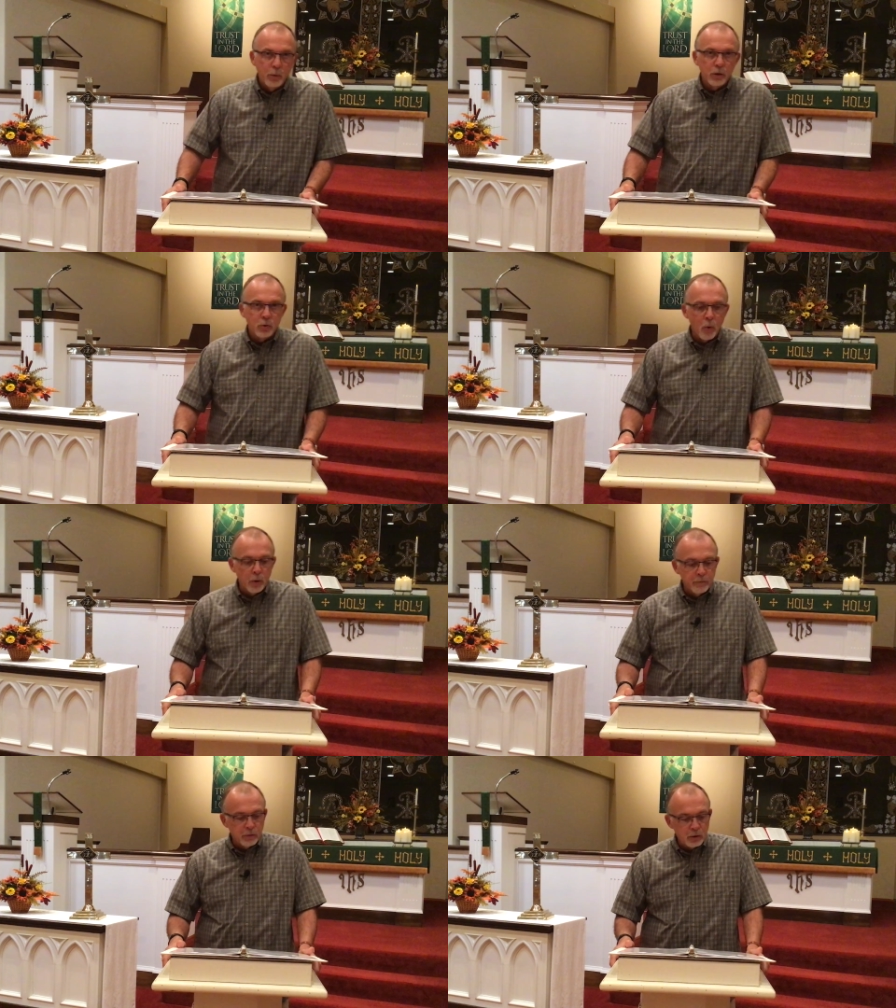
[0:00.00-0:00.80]
We are
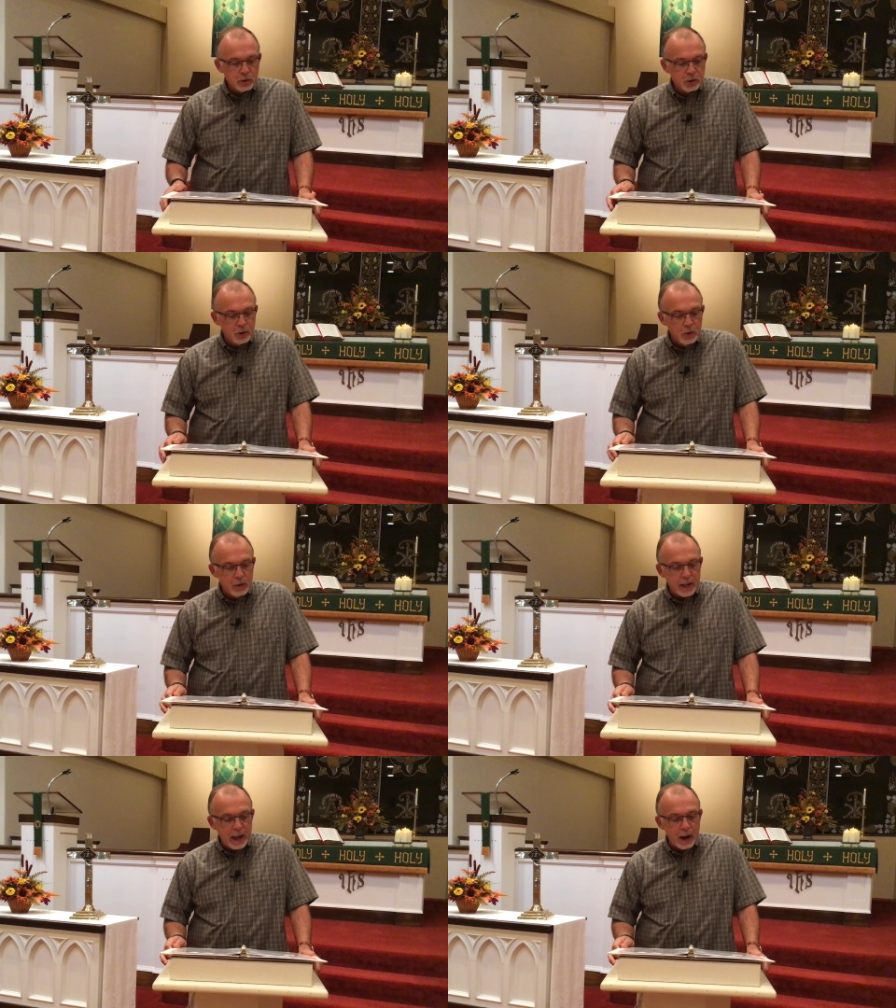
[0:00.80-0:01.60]
told in verse
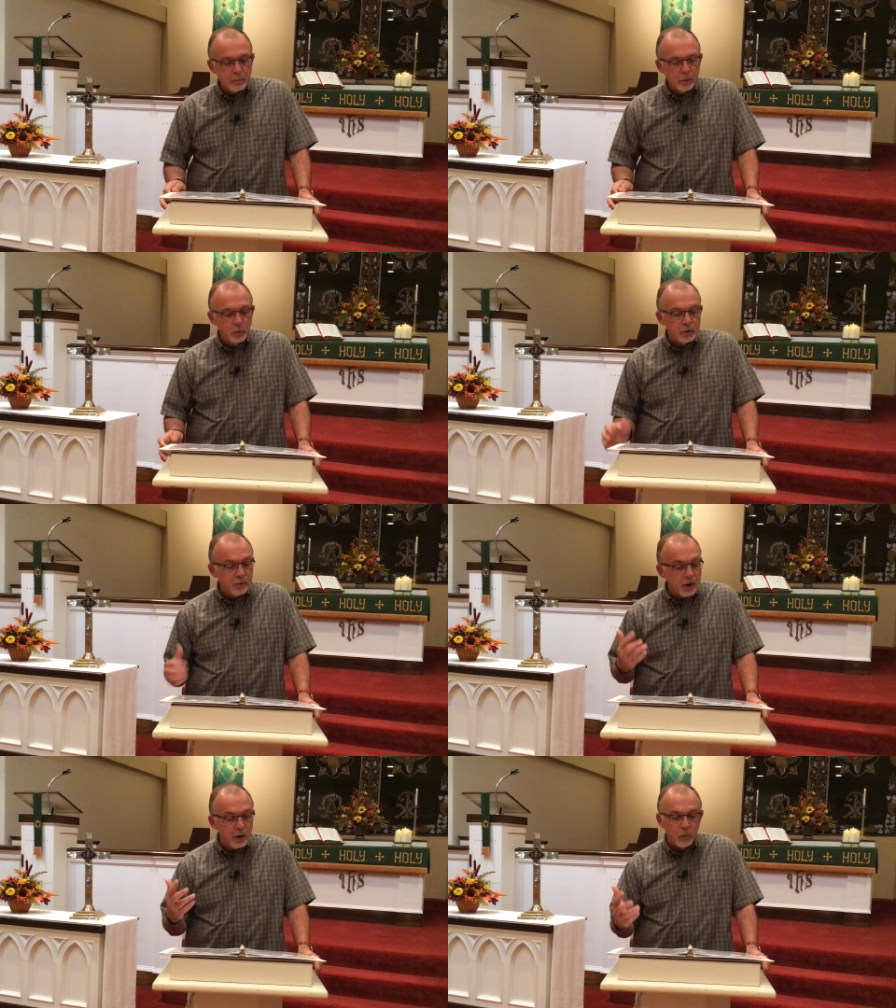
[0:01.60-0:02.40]
2 that Abram was
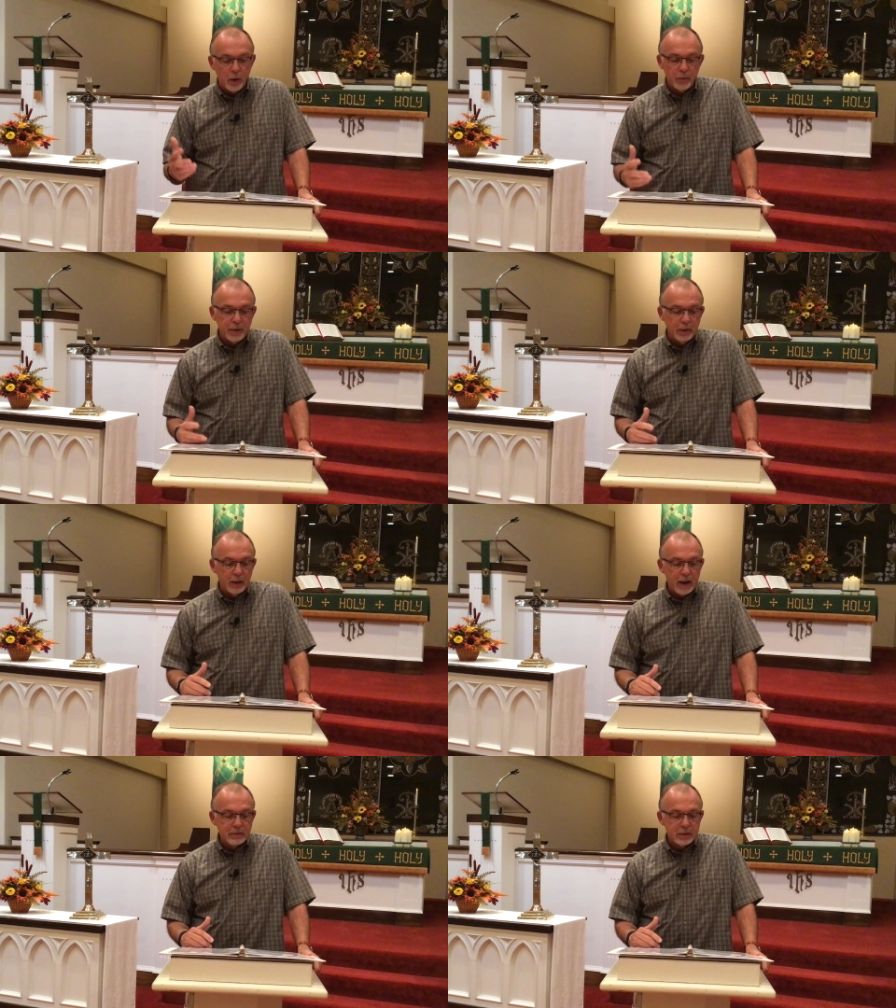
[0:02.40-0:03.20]
very wealthy in
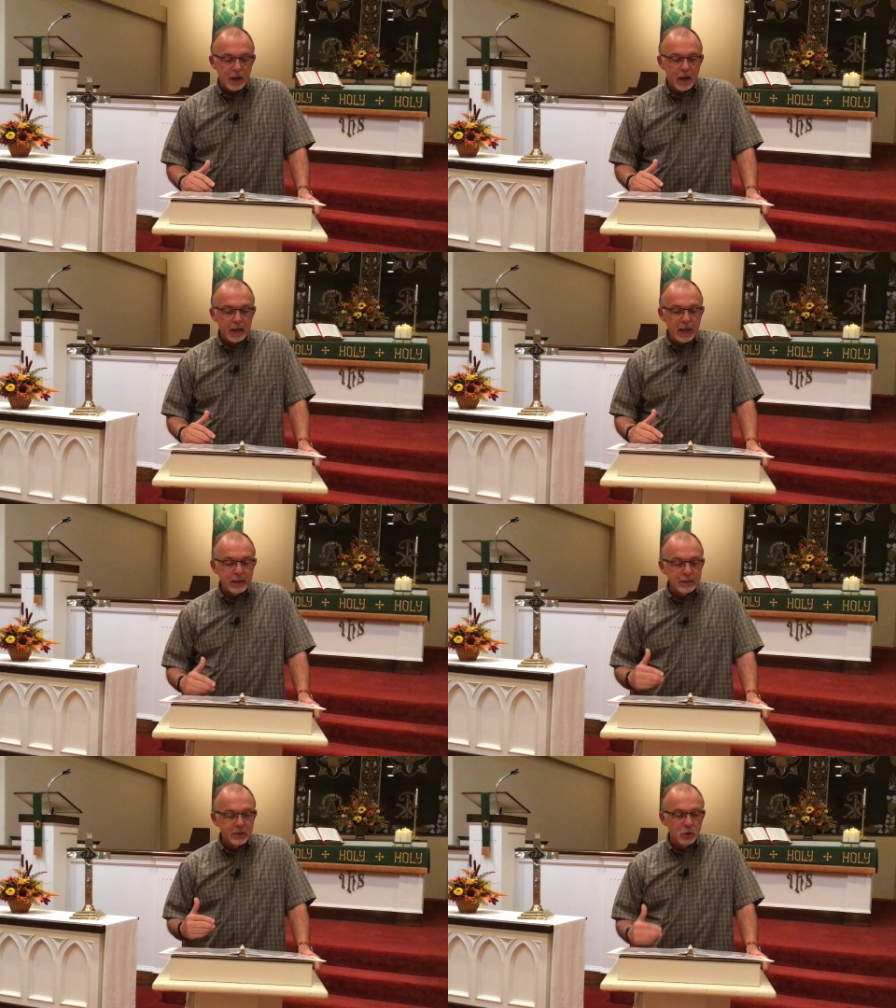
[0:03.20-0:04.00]
livestock
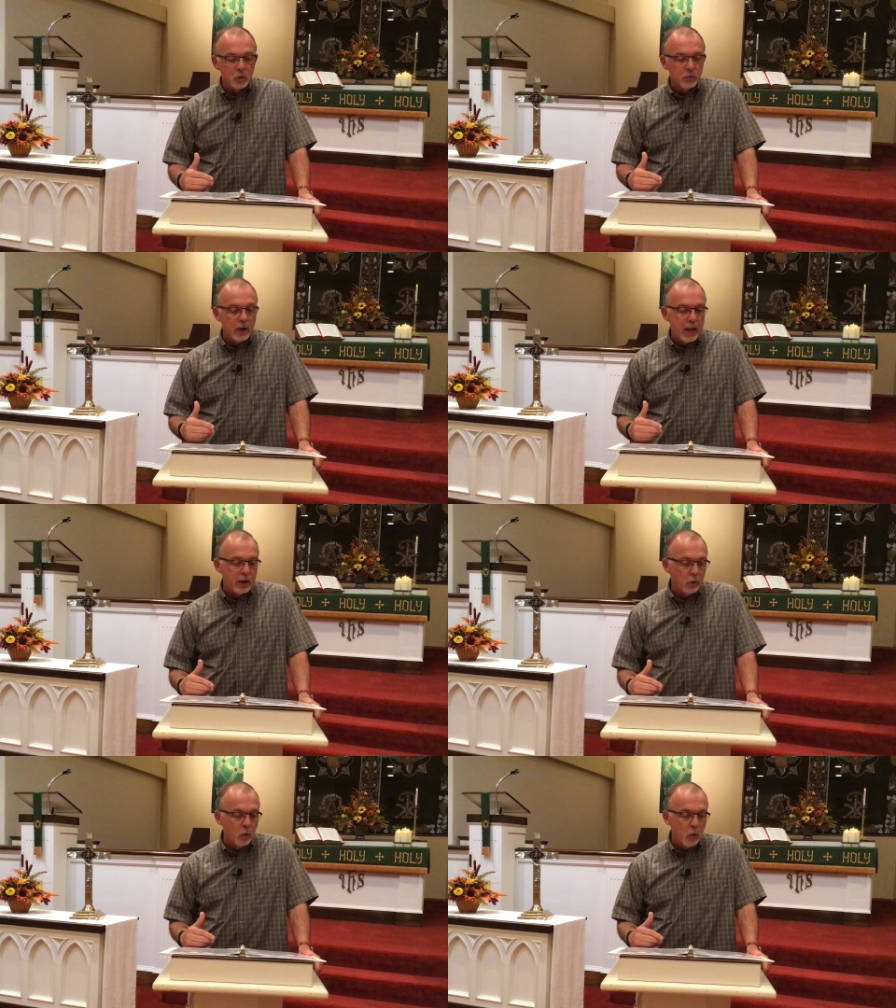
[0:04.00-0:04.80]
and in silver
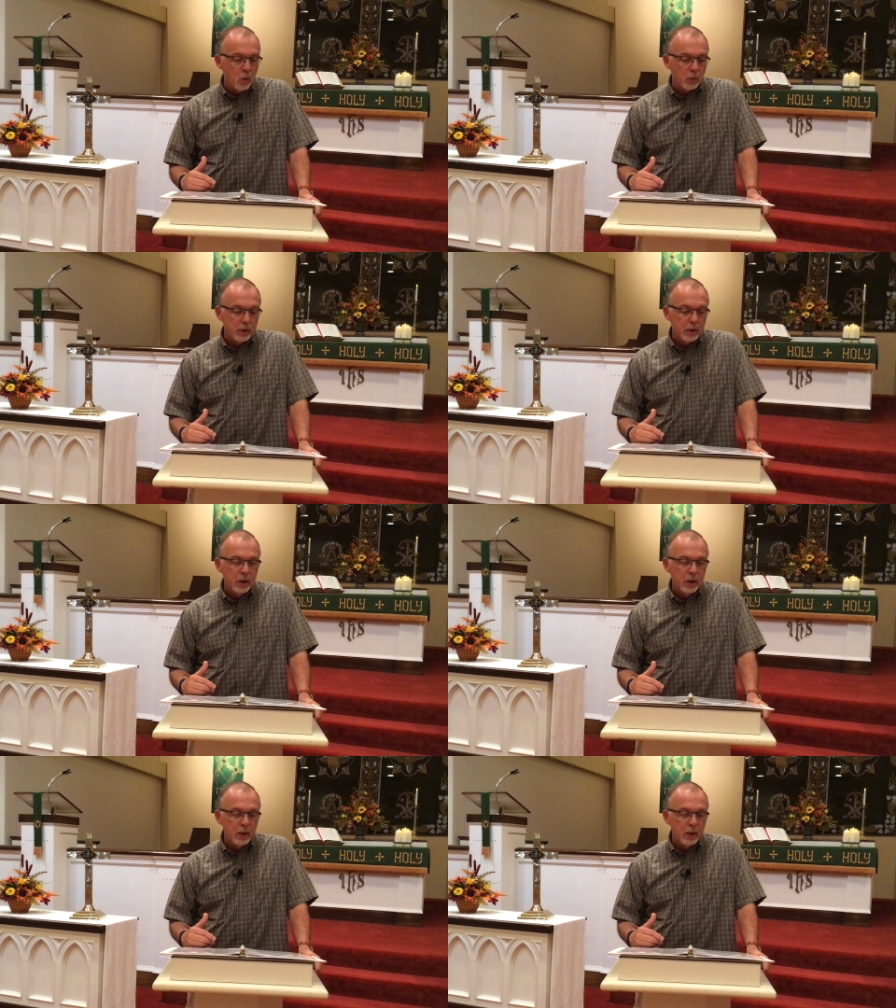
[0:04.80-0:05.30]
and in gold.